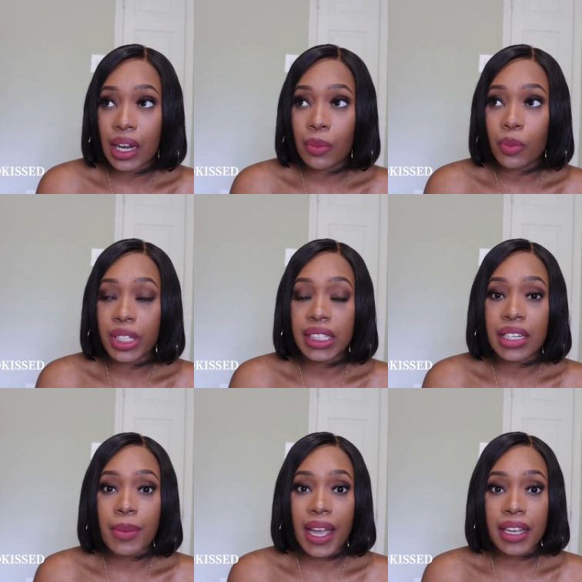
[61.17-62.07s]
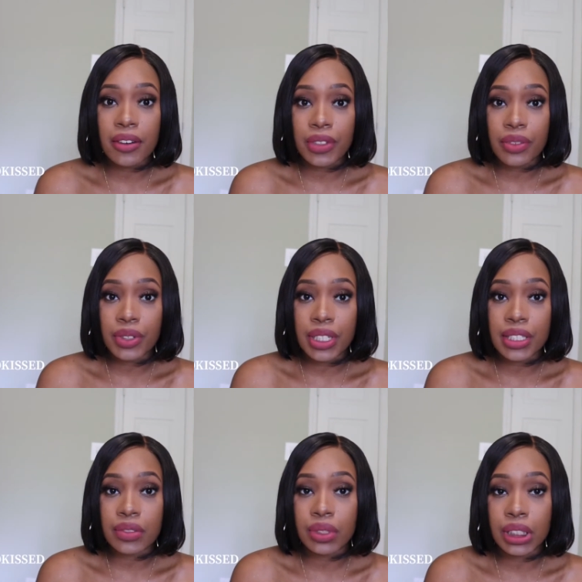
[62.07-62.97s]
one thing about Hair Vivi,
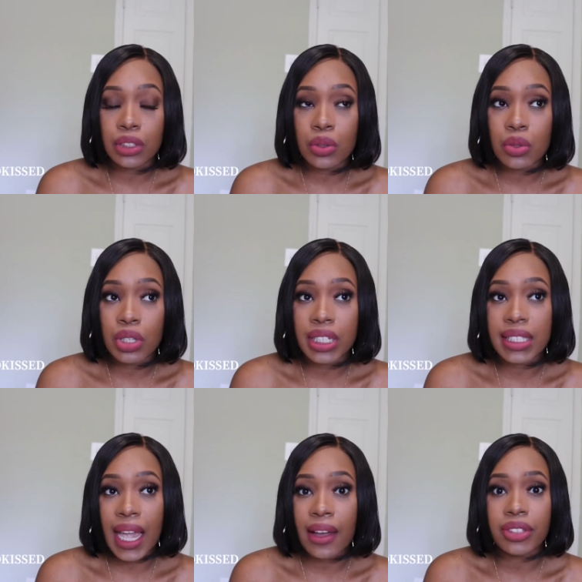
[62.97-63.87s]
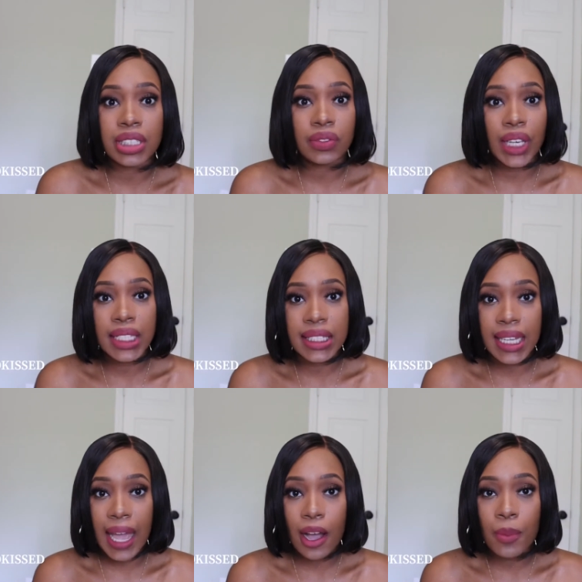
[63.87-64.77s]
it's really cool because they have this fake
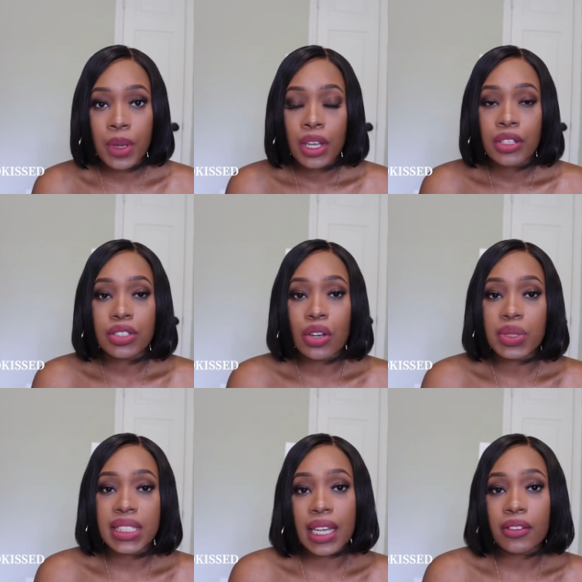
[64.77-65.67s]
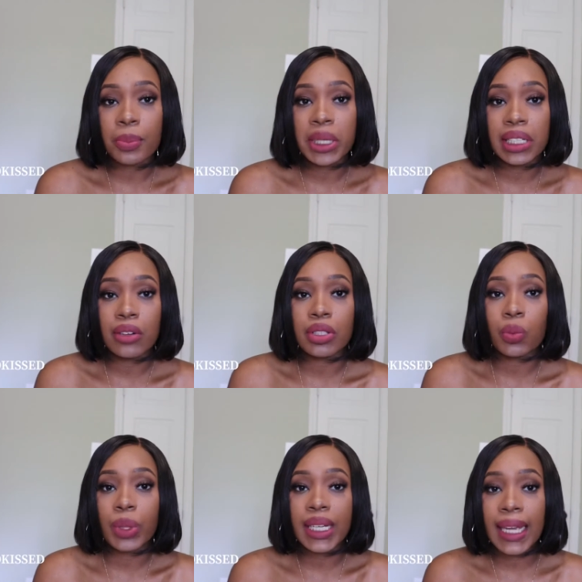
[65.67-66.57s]
scalp. So instead of putting on a
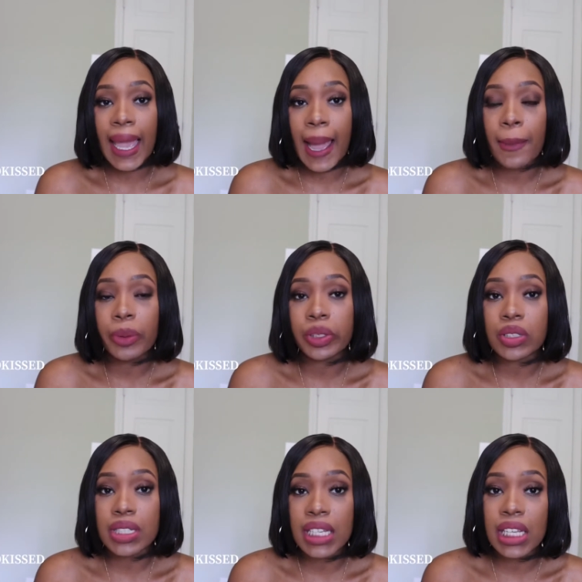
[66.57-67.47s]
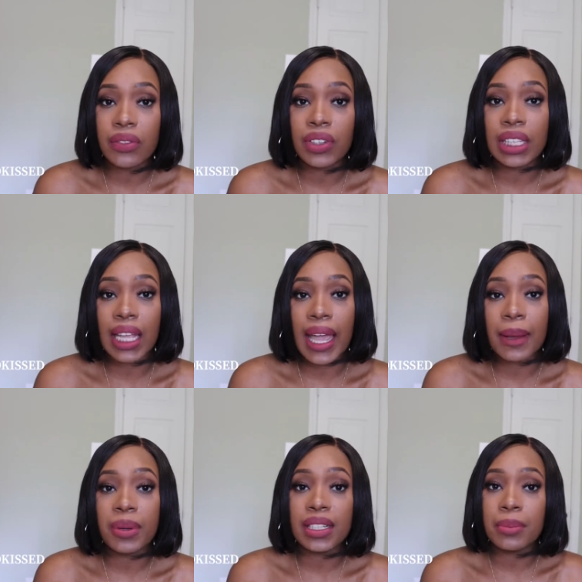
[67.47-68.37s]
wig cap underneath and
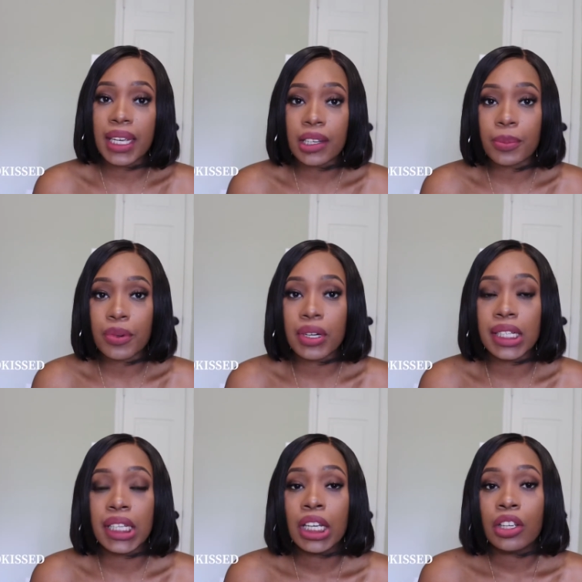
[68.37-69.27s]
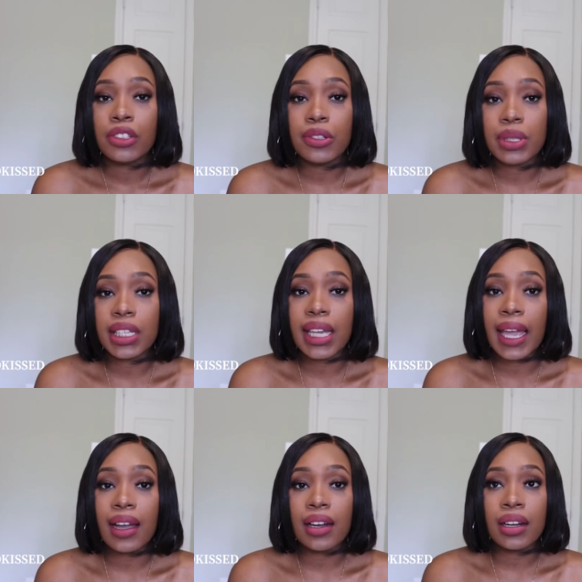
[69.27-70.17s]
like putting makeup on it, you could
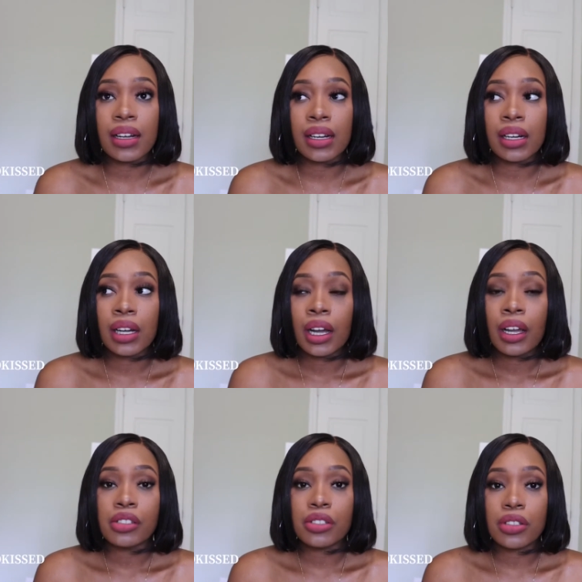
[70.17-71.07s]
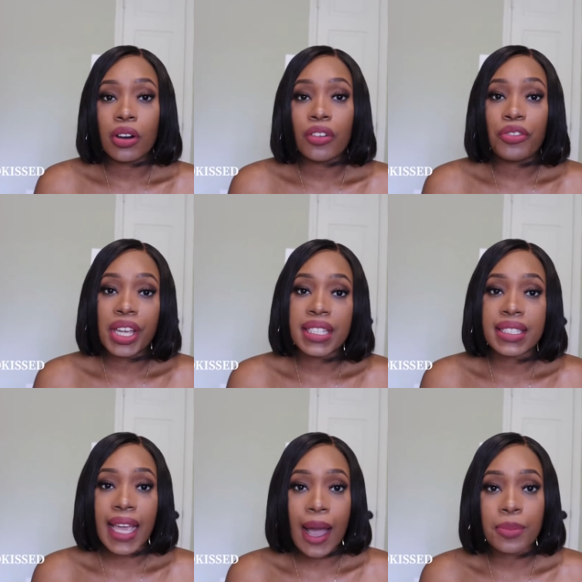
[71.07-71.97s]
get a fake
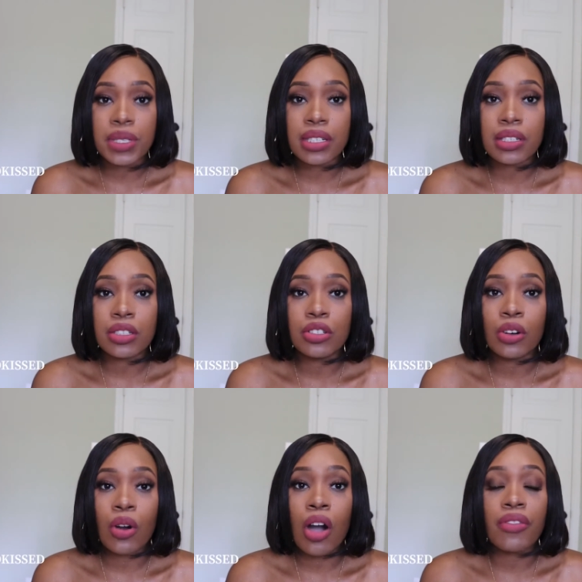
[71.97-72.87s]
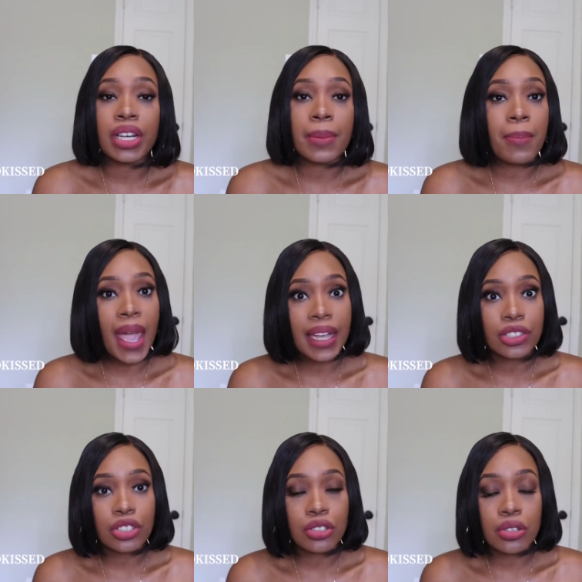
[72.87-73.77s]
scalp to already
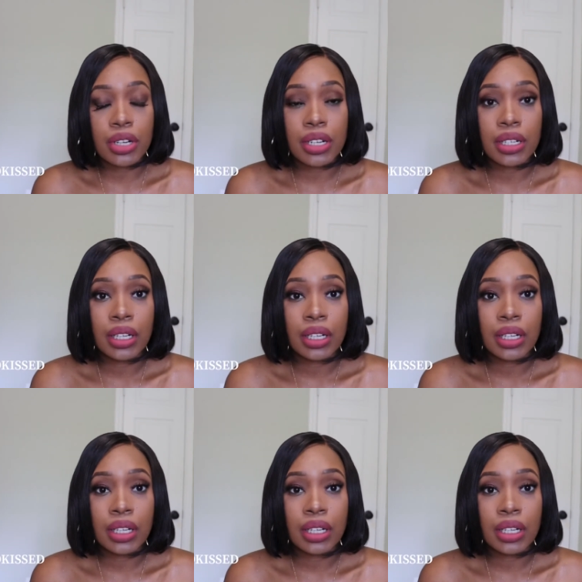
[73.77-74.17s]
match your